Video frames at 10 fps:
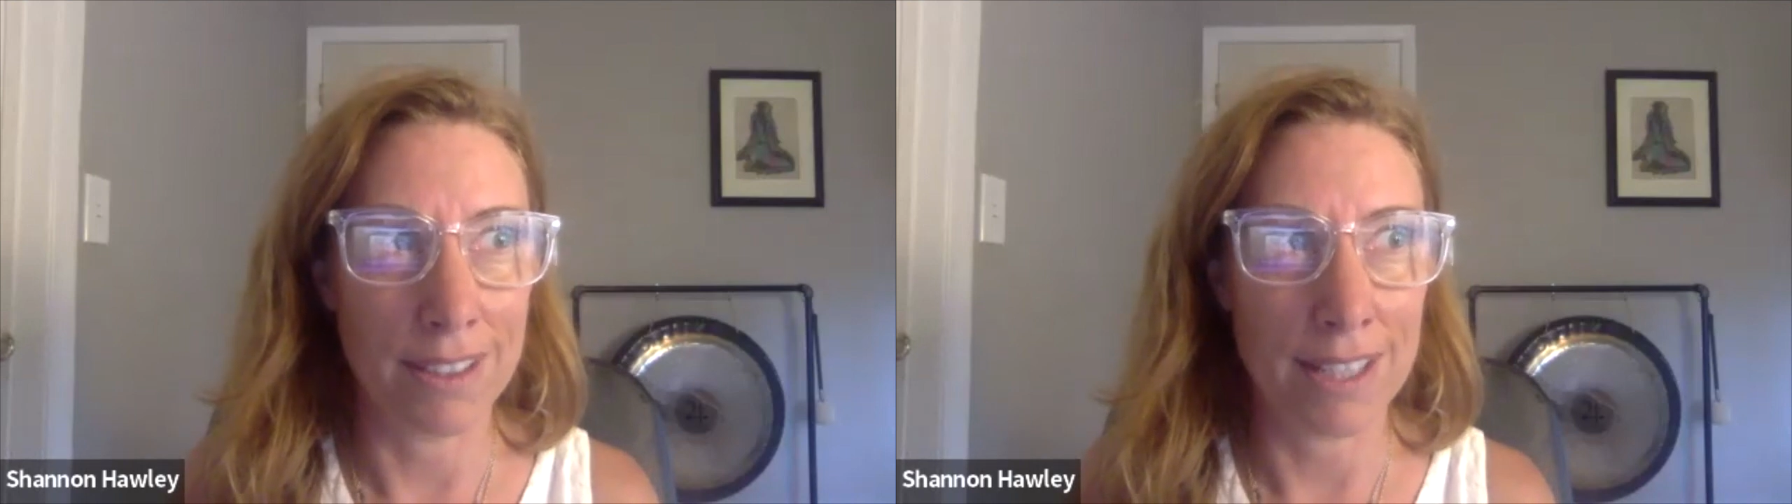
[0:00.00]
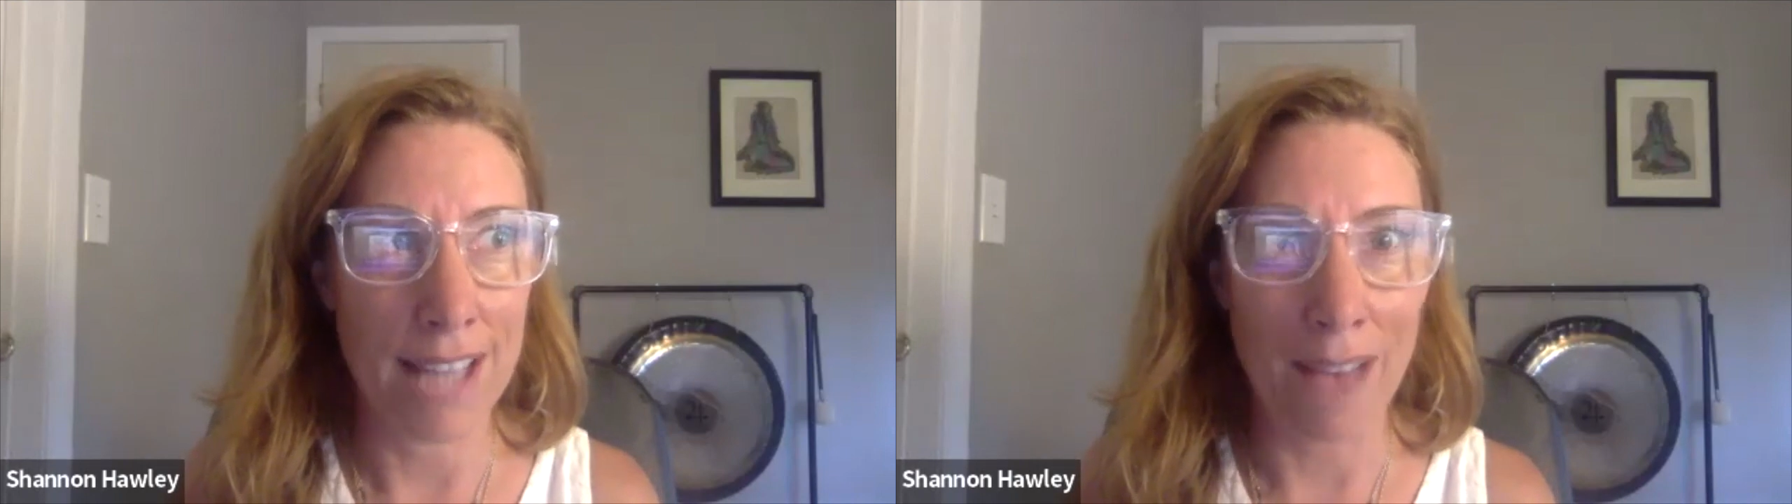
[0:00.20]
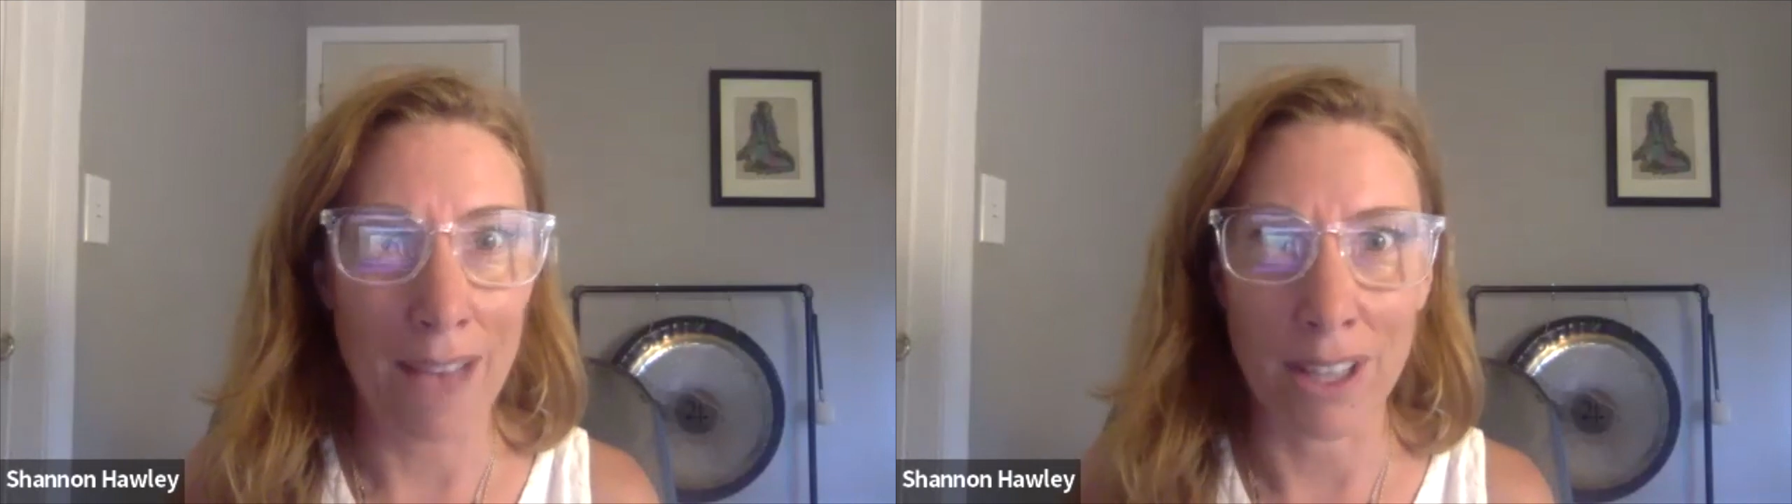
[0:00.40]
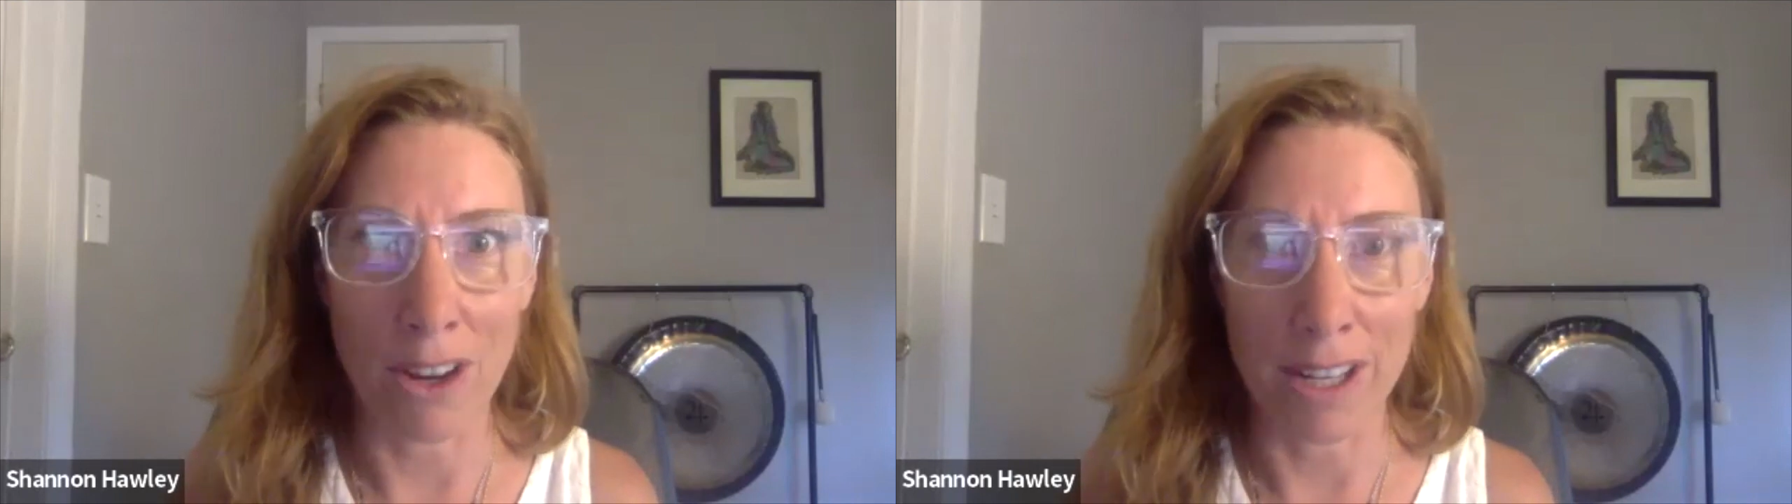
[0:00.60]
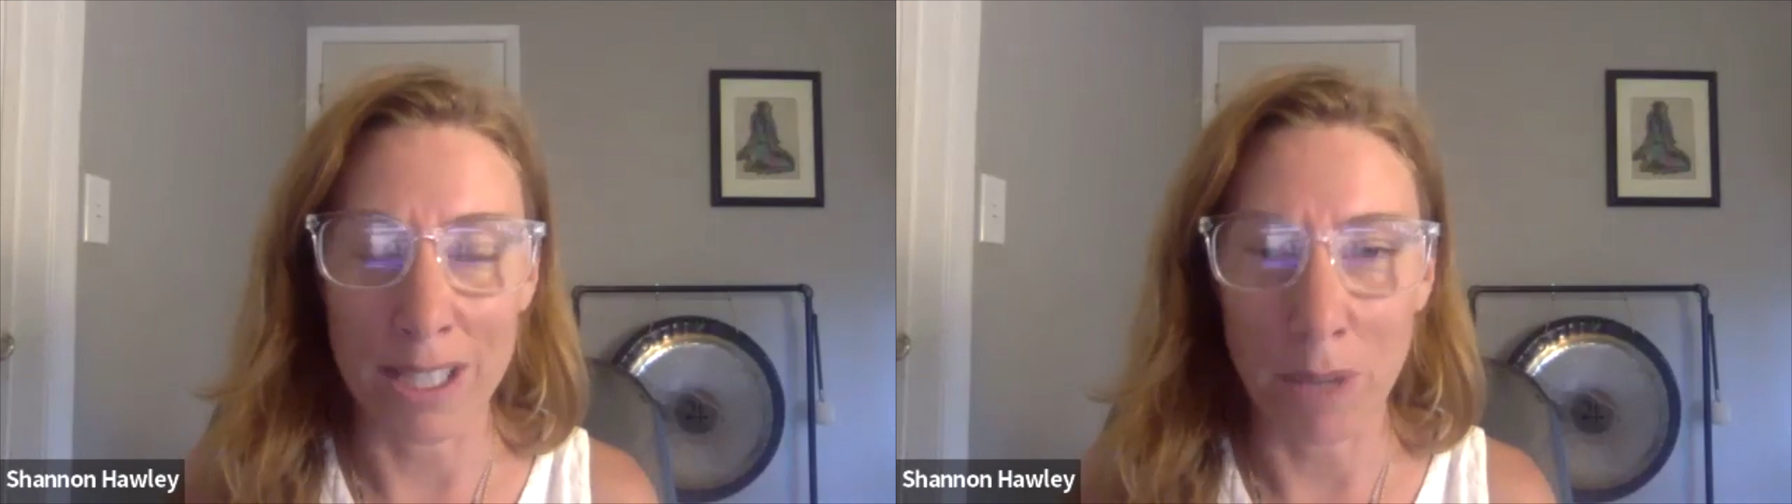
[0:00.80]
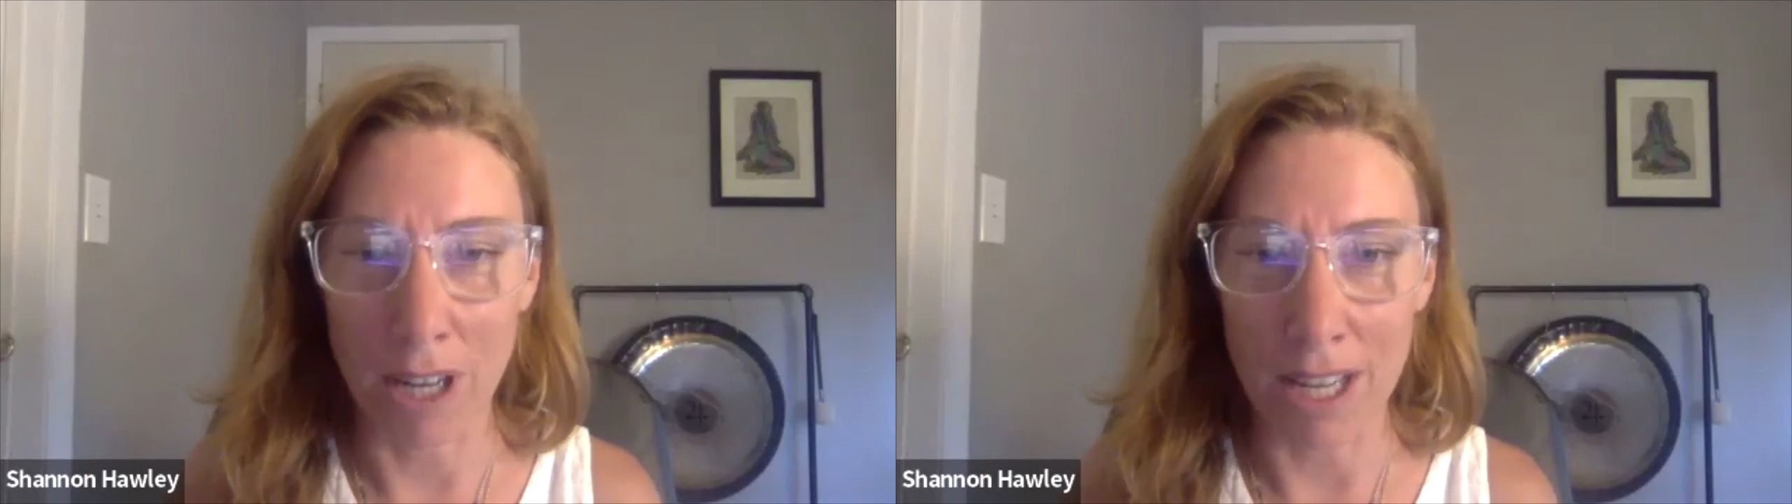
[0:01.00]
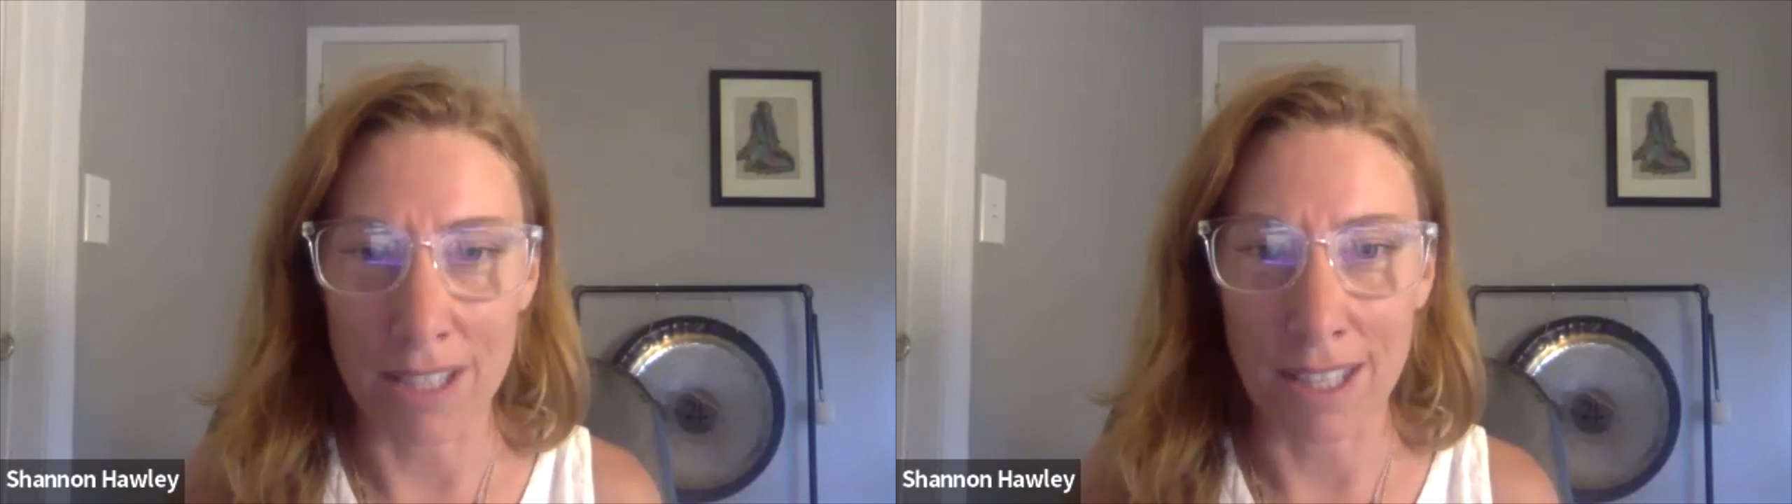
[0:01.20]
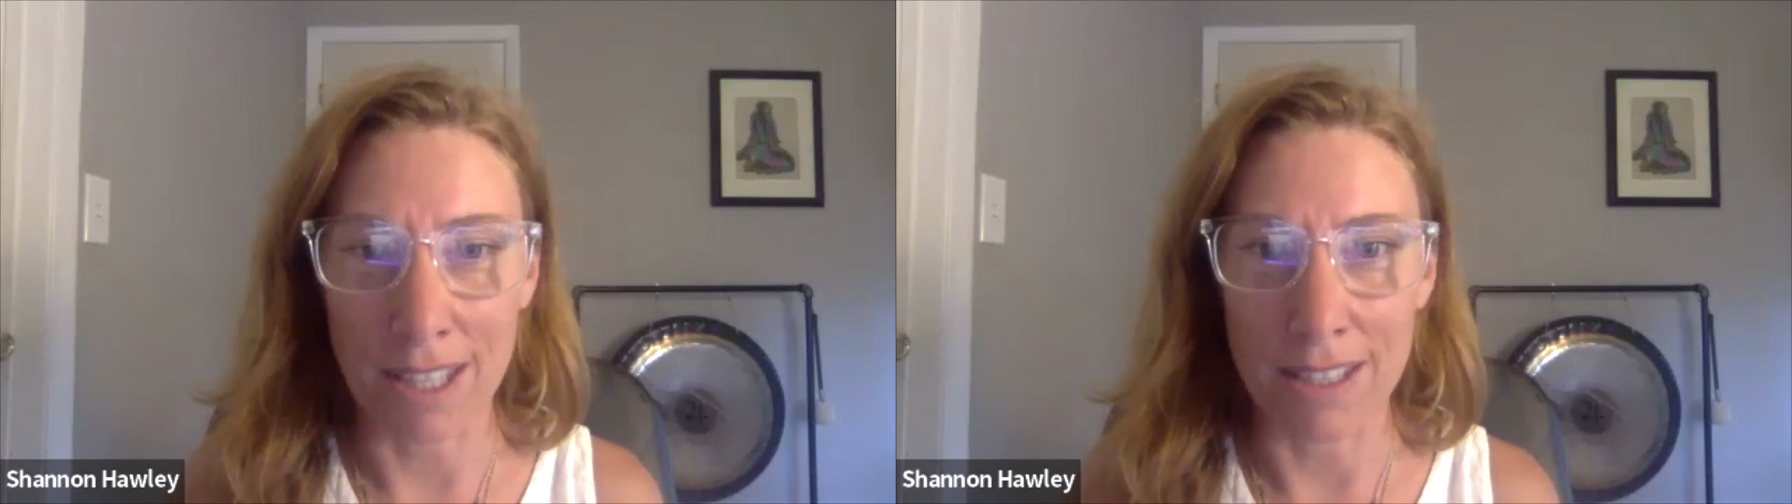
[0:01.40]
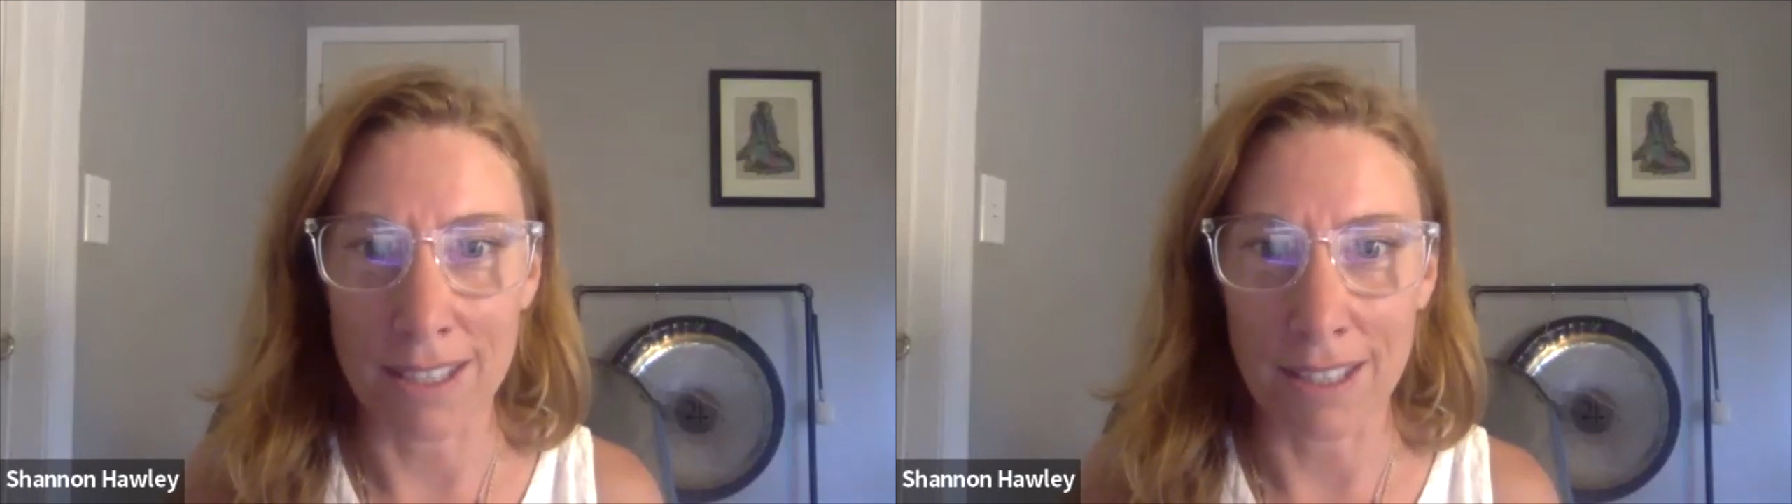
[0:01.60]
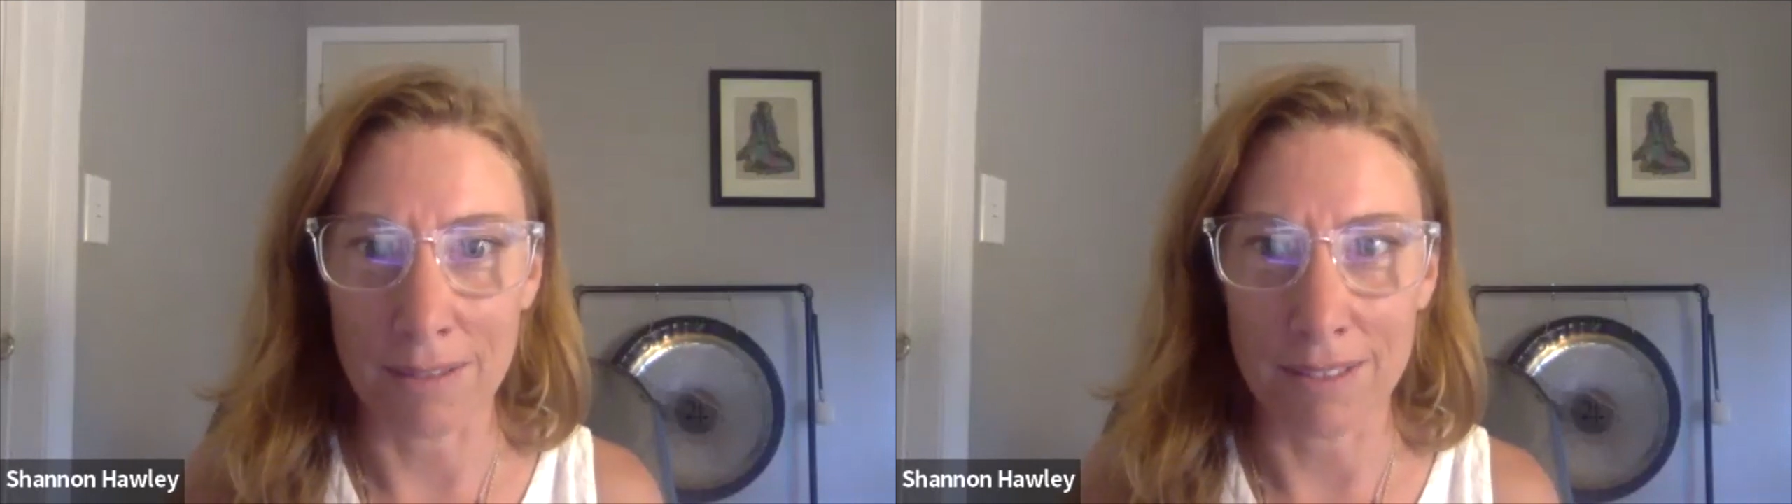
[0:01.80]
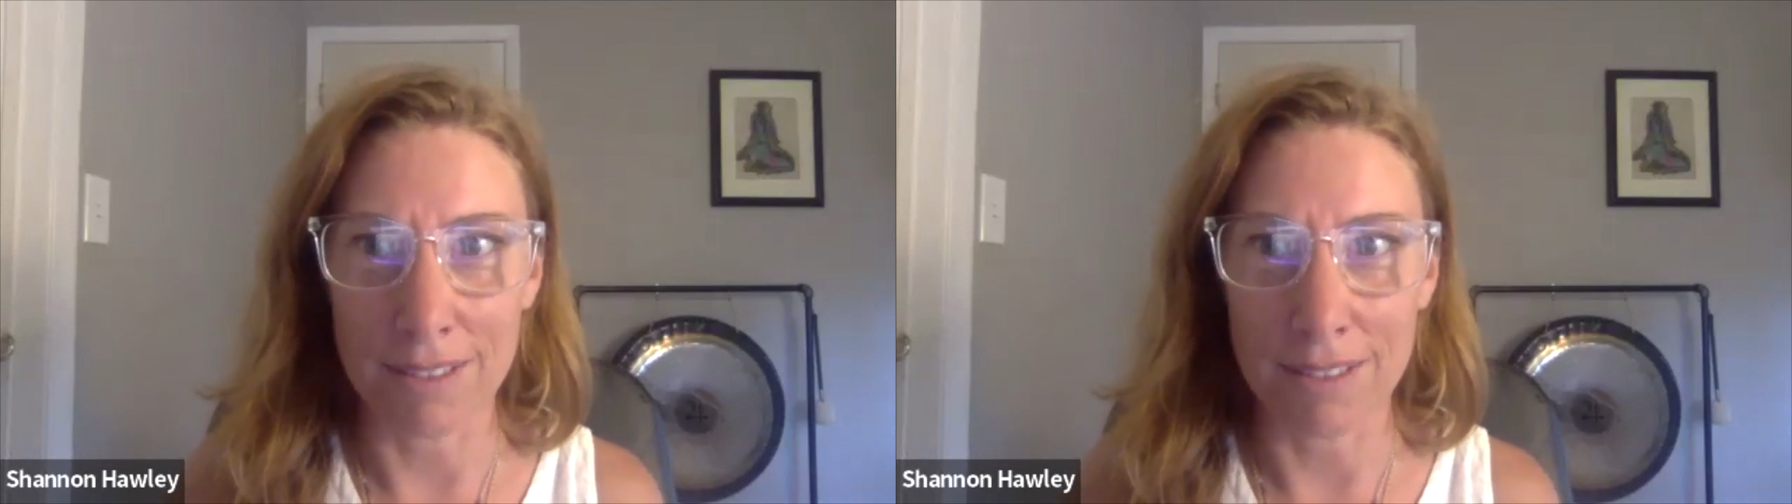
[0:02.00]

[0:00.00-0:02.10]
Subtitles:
having our experiences and